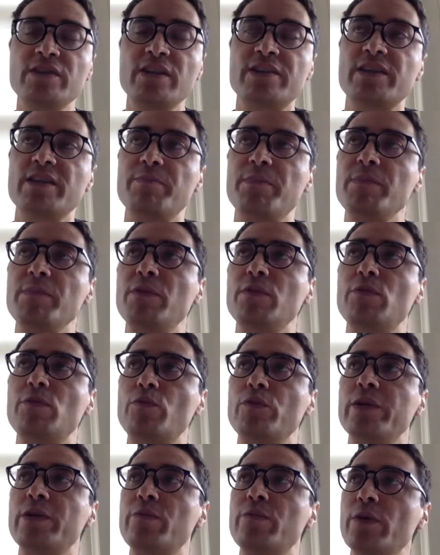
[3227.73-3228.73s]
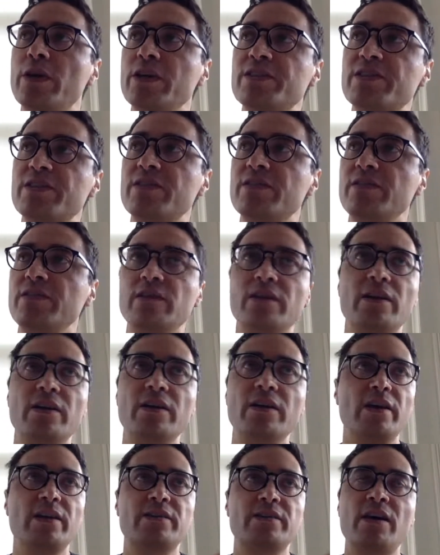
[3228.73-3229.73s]
let's say people who request
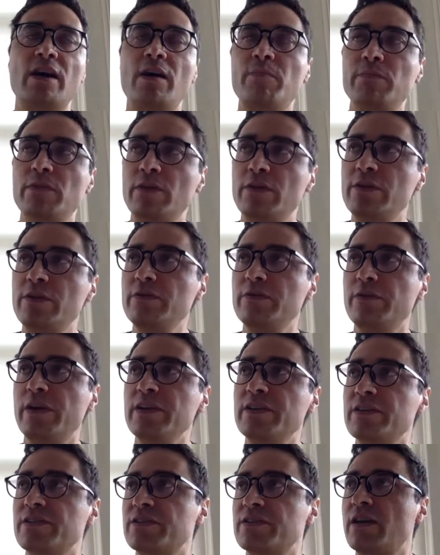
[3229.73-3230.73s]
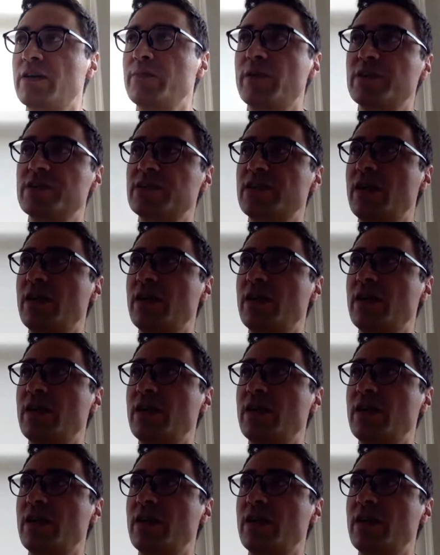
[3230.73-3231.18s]
a tumbler, right, a Starbucks